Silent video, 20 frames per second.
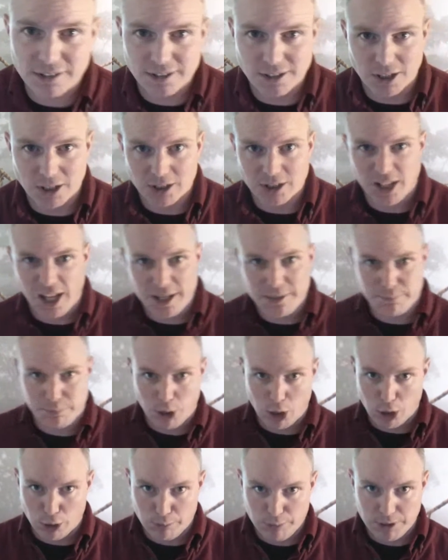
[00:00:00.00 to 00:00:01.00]
a little light
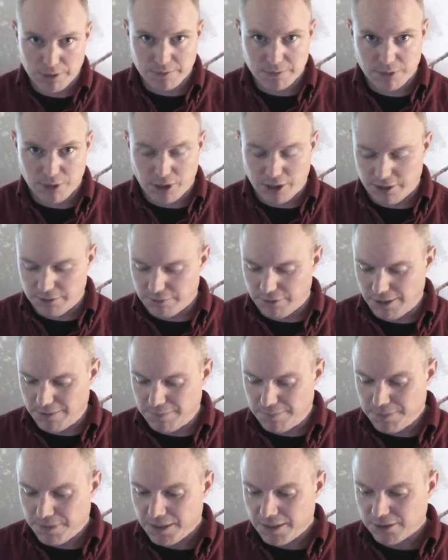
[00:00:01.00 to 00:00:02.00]
bulb on it,
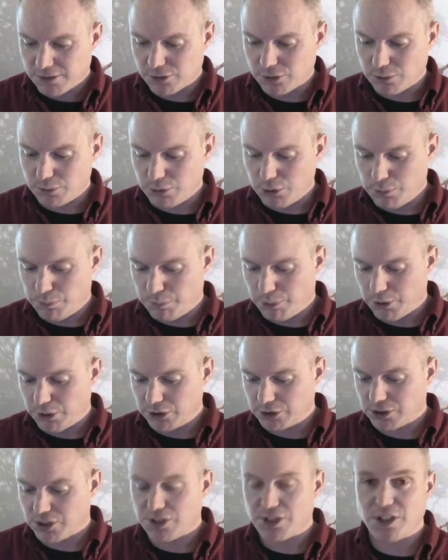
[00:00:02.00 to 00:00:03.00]
right? So when you
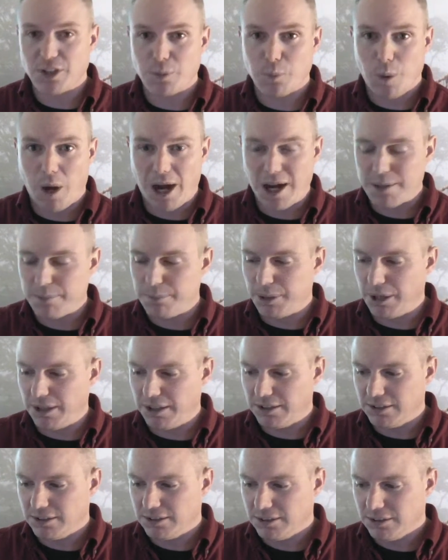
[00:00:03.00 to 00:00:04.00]
push the Y
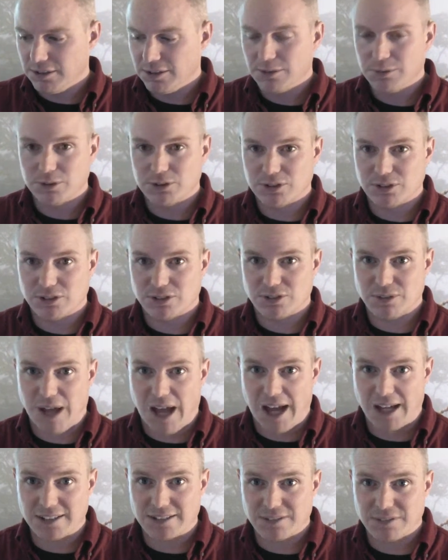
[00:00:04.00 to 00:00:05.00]
button, which is to
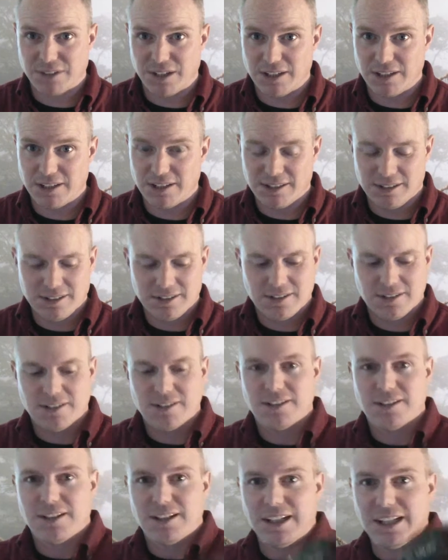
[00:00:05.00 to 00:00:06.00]
activate it,
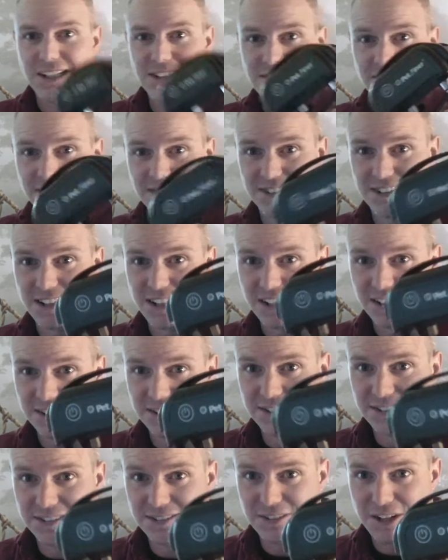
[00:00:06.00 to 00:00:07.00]
it does
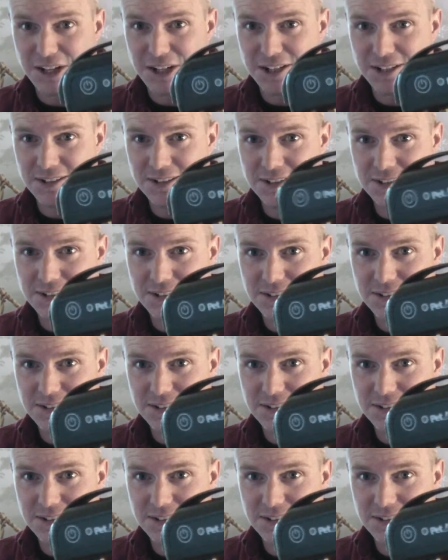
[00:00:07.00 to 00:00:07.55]
this. Ready?